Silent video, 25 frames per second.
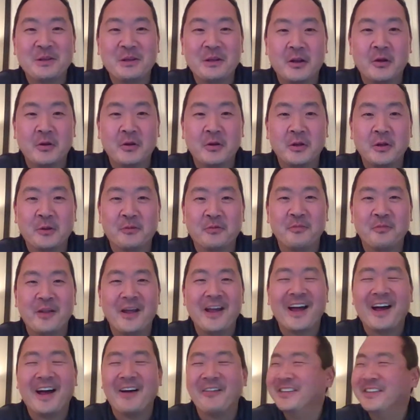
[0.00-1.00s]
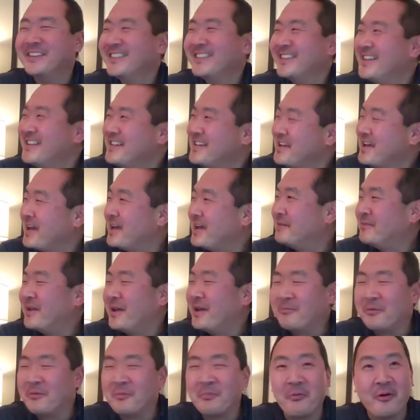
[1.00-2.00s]
you know, a year from now
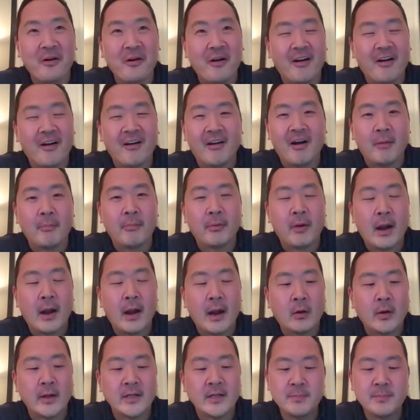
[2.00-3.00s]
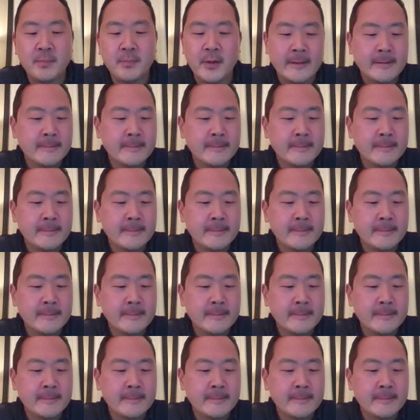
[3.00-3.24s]
and report our progress.